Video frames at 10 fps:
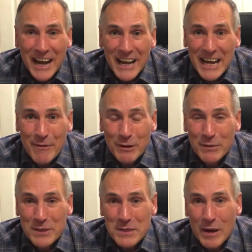carrying on
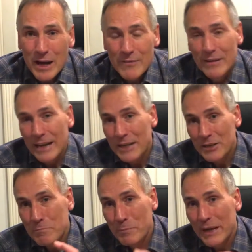the dive, and you
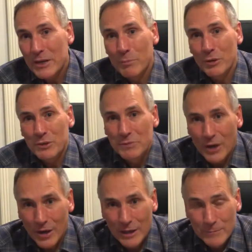bet your bottom
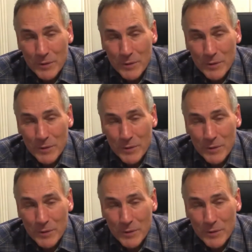dollar